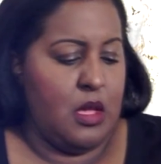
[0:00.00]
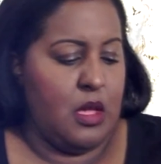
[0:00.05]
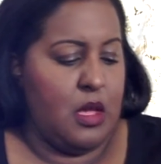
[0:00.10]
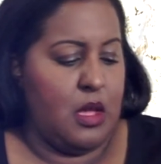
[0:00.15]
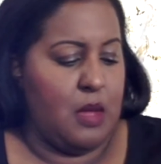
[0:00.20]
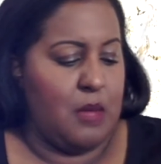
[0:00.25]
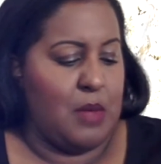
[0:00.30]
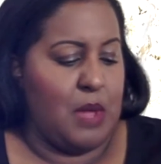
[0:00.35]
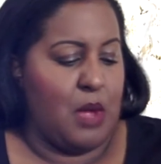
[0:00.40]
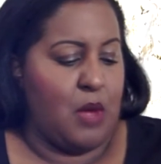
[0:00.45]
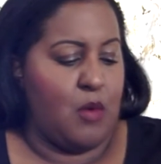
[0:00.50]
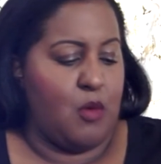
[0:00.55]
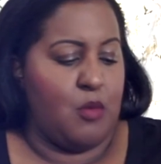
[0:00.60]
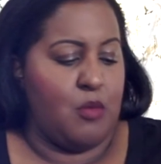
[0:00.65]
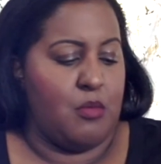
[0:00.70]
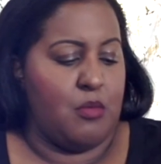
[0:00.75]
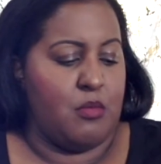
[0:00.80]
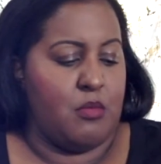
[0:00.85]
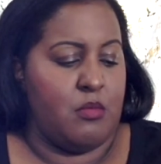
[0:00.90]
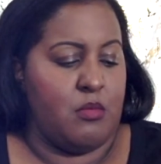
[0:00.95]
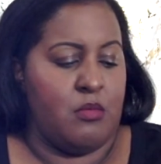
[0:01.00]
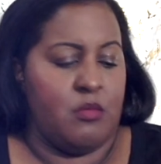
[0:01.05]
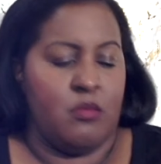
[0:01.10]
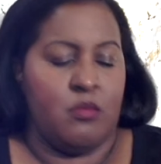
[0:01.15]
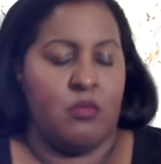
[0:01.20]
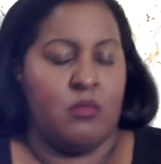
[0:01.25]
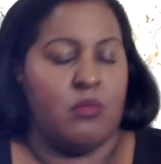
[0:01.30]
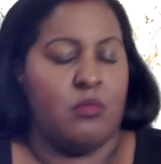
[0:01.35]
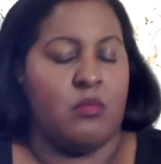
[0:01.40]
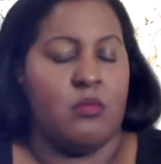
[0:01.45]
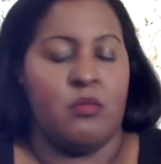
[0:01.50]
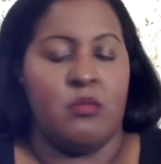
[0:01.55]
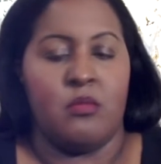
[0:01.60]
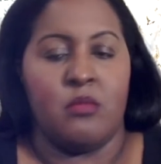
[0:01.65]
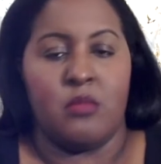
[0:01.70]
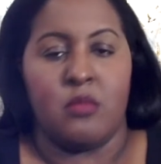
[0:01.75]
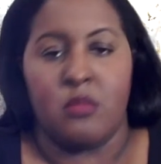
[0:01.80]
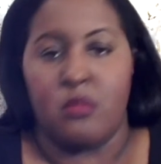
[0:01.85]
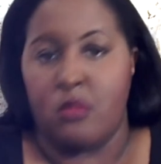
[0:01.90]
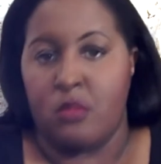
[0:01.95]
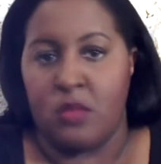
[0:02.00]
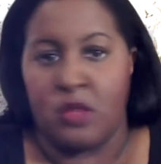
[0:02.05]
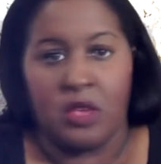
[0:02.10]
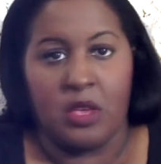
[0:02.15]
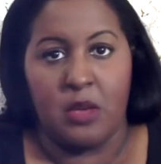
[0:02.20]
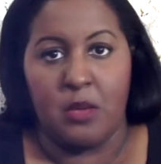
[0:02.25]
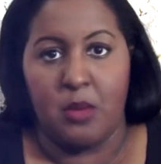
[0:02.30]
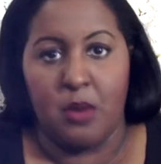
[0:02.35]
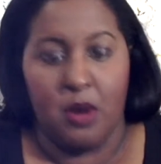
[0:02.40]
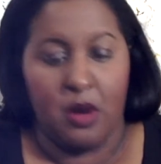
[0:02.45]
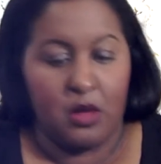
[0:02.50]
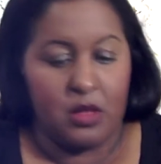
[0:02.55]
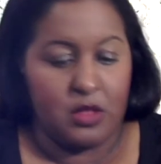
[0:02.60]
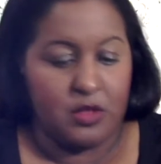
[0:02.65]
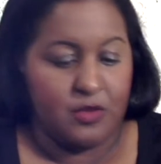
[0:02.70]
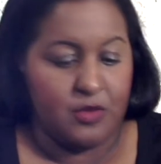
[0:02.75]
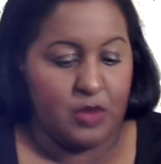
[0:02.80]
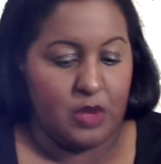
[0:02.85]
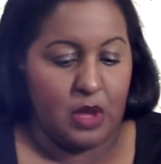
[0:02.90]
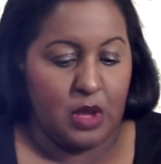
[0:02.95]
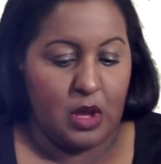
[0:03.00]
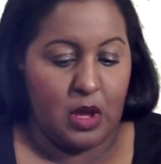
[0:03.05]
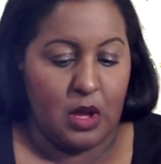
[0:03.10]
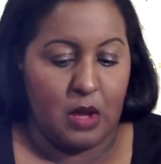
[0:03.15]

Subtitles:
I'm not gonna keep pausing for y'all.